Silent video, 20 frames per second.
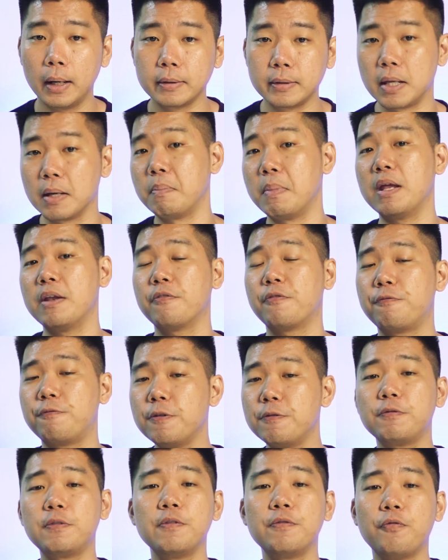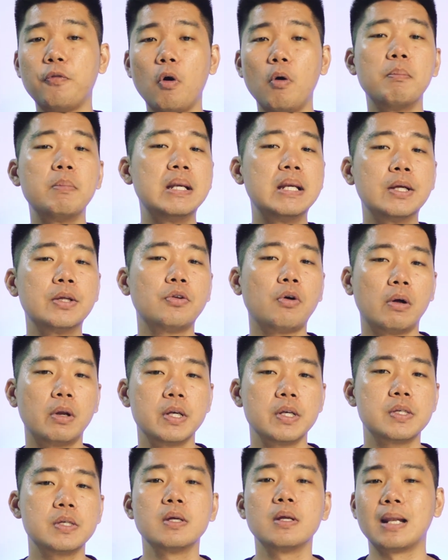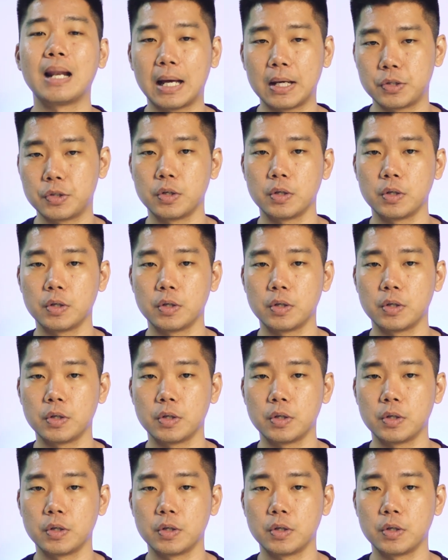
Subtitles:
They made $54 million last